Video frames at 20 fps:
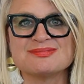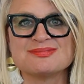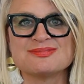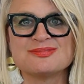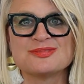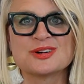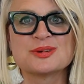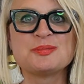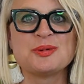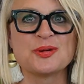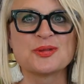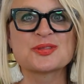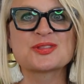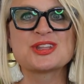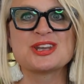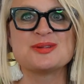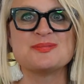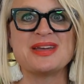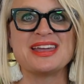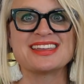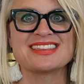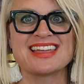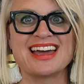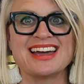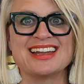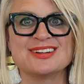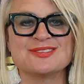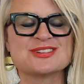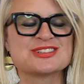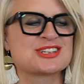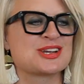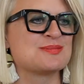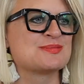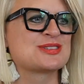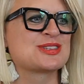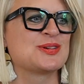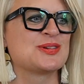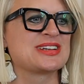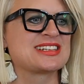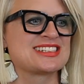we're both going to make that, which I'm
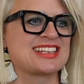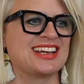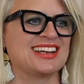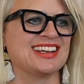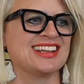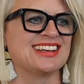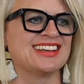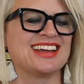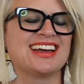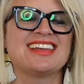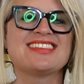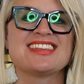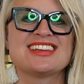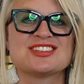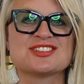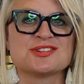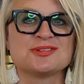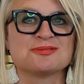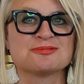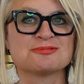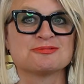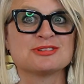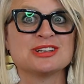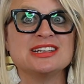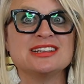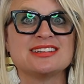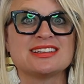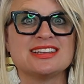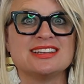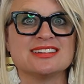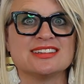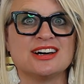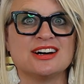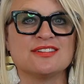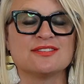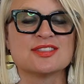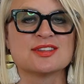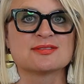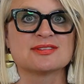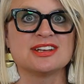so excited. I think she'll really
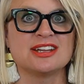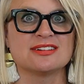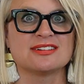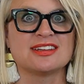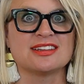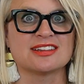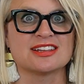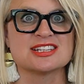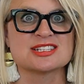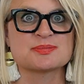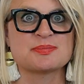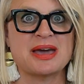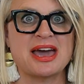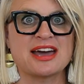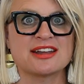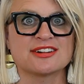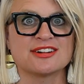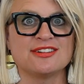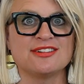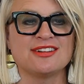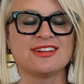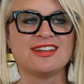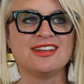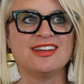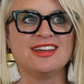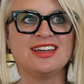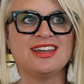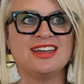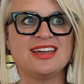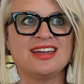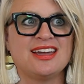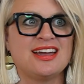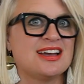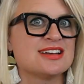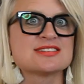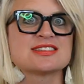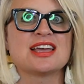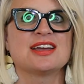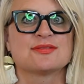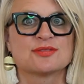love the ranunculus pattern,
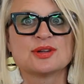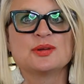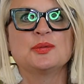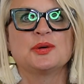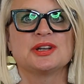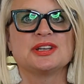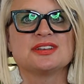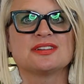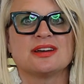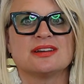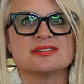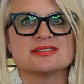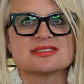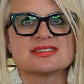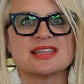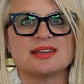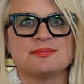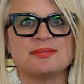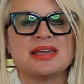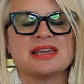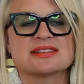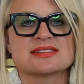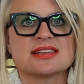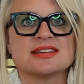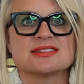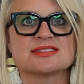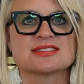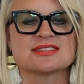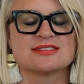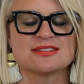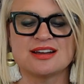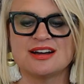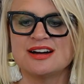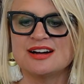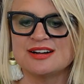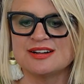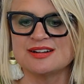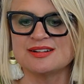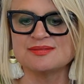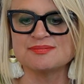as everyone does that makes it.
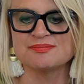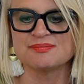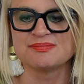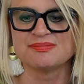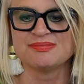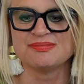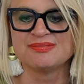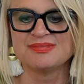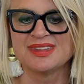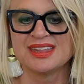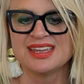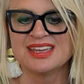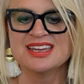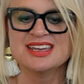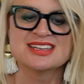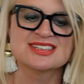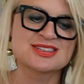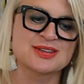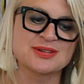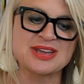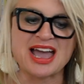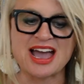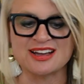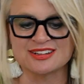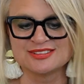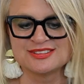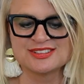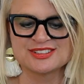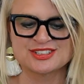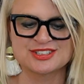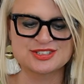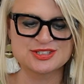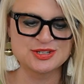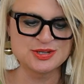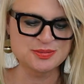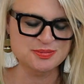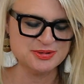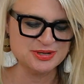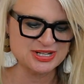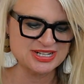So yeah,
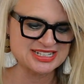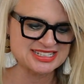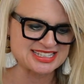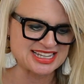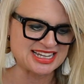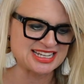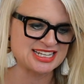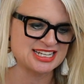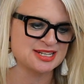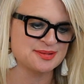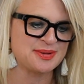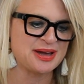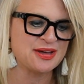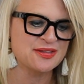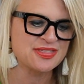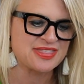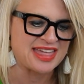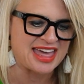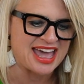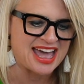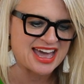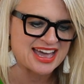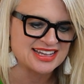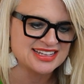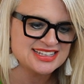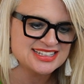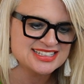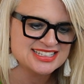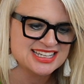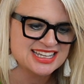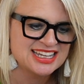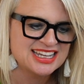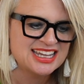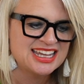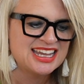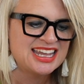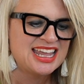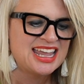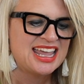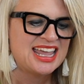super excited about that.
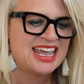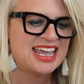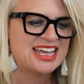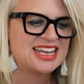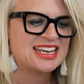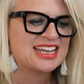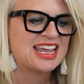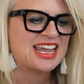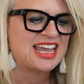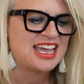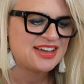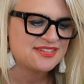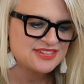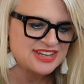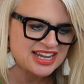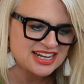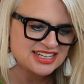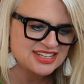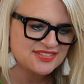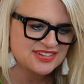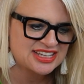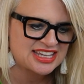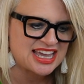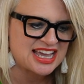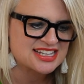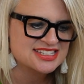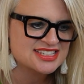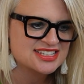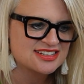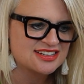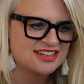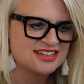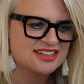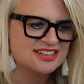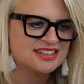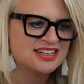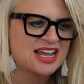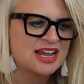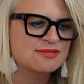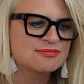And I have not even cast it
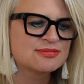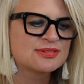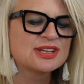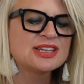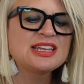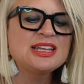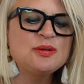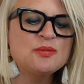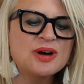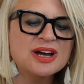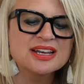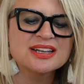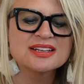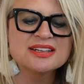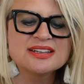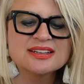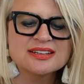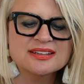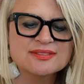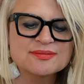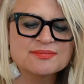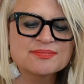on. I really want to,